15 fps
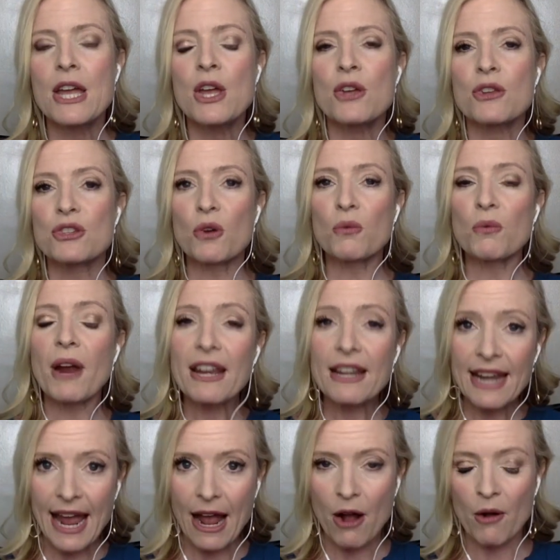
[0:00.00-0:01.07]
So right
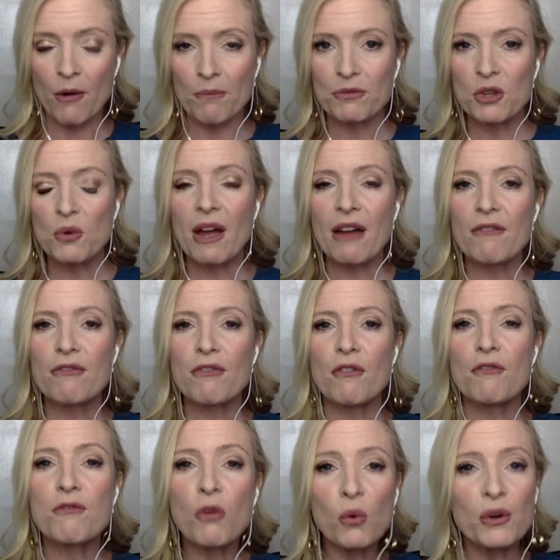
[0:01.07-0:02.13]
now you have
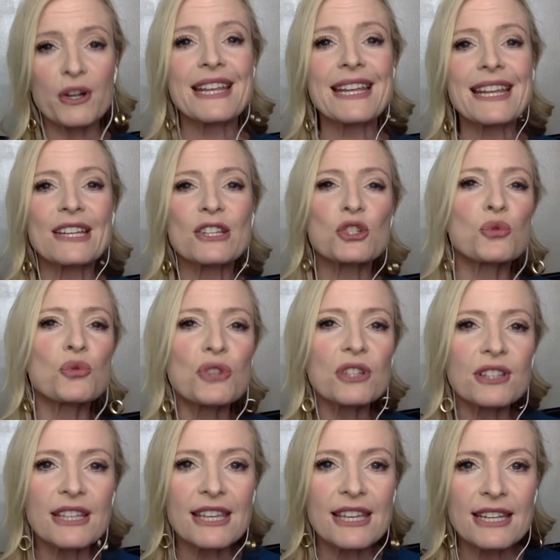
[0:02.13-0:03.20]
40
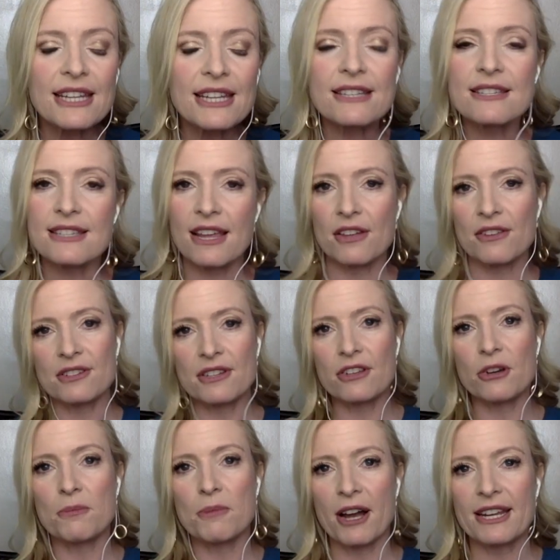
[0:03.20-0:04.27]
trillion cells in
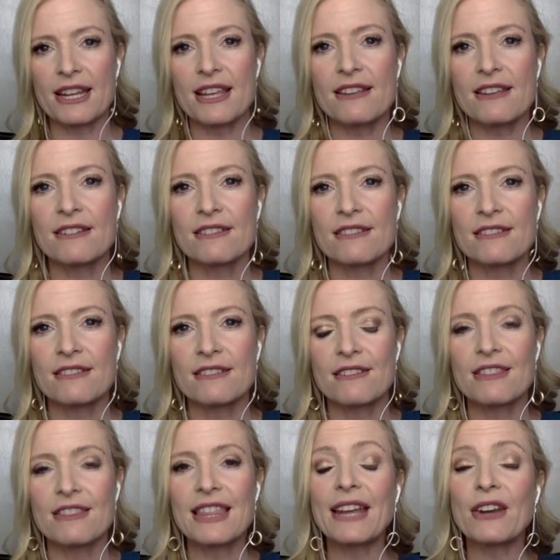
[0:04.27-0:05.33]
your body
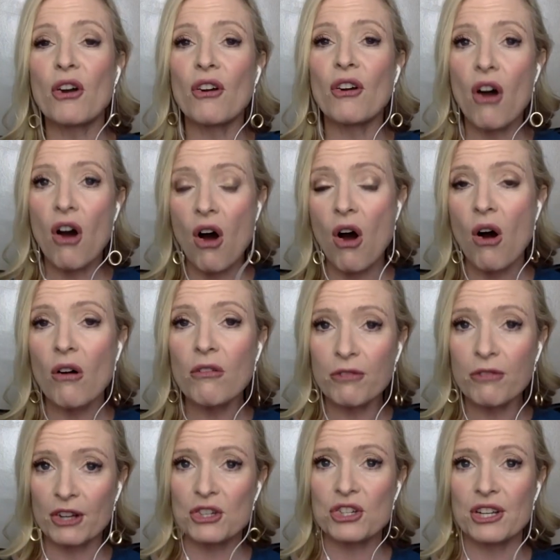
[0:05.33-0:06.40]
that are all
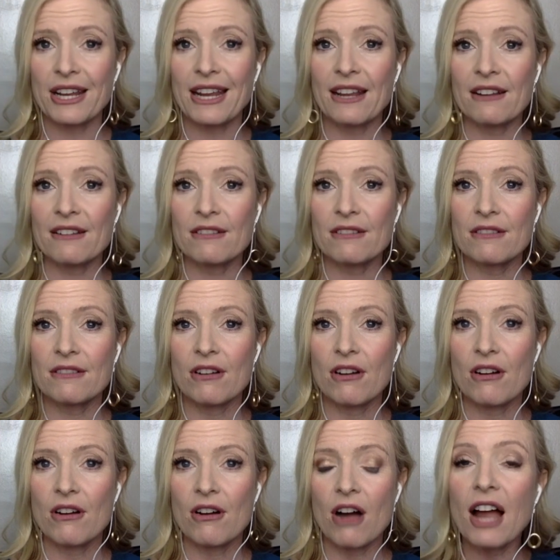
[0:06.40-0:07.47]
functioning
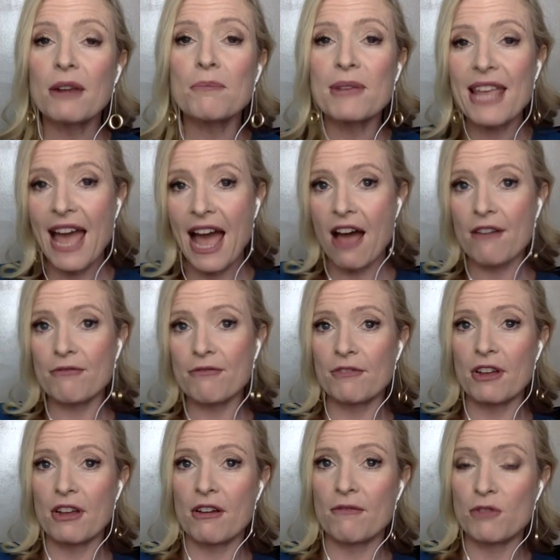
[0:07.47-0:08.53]
on behalf
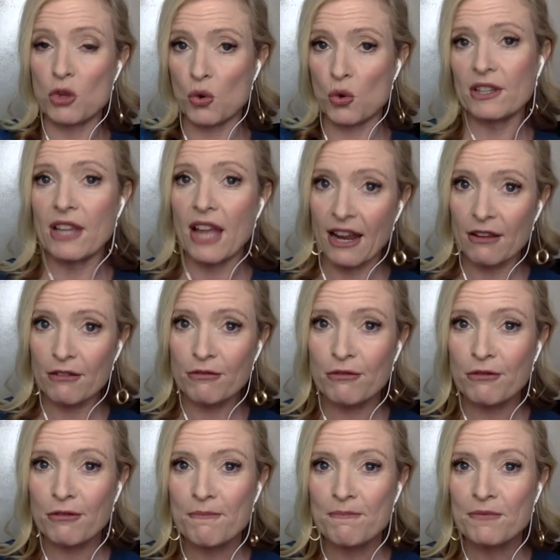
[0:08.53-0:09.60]
of your life
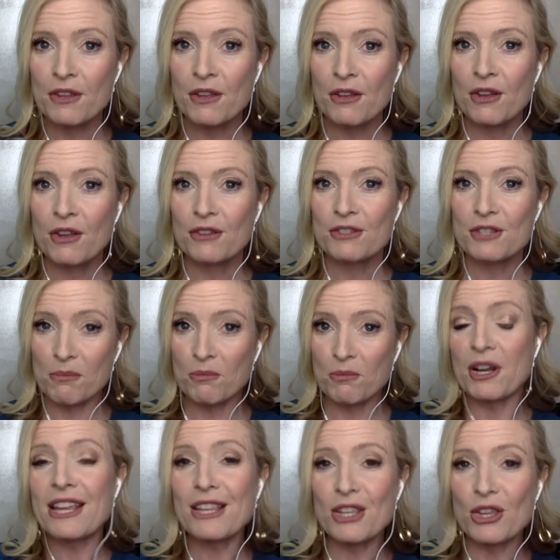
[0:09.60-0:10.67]
to
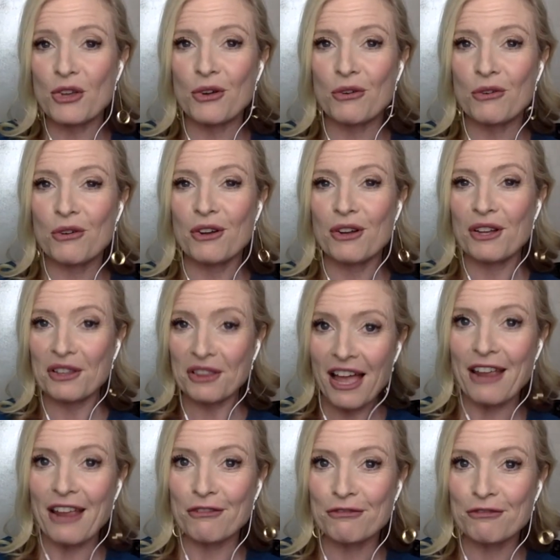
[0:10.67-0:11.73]
bring you
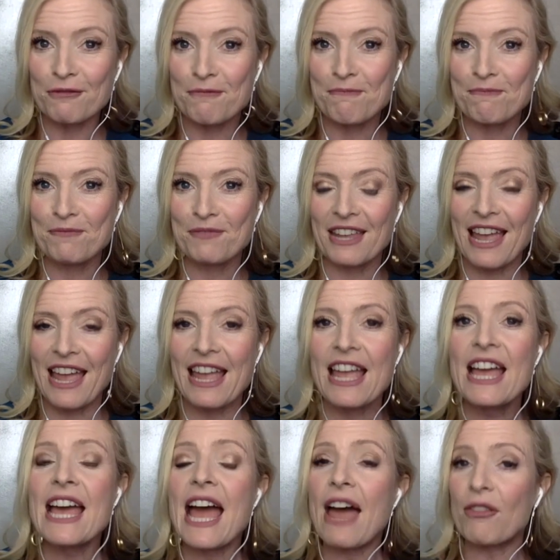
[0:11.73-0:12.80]
life, okay?
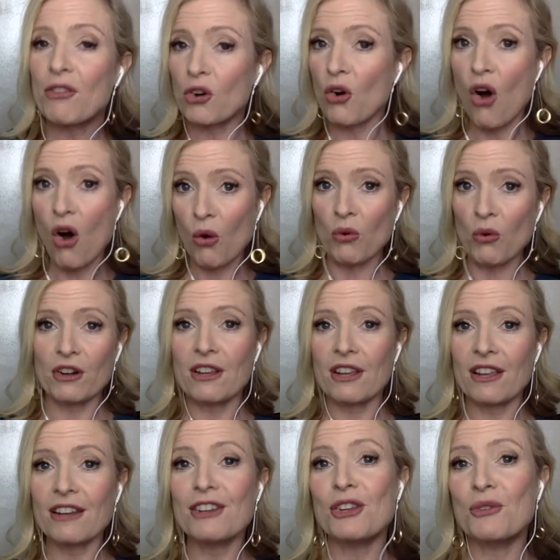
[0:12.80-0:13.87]
And they're all working
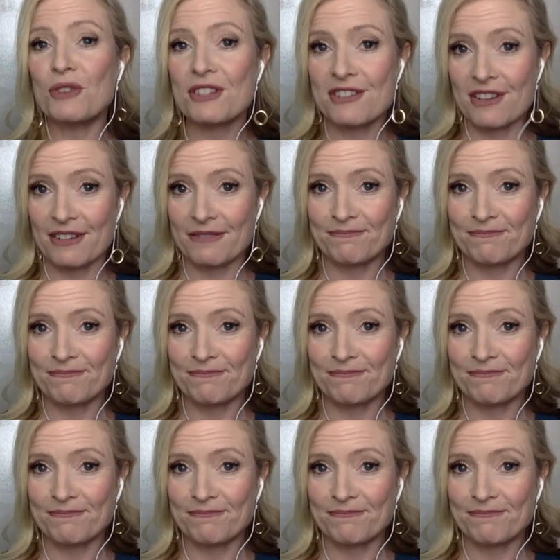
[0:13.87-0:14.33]
in unison.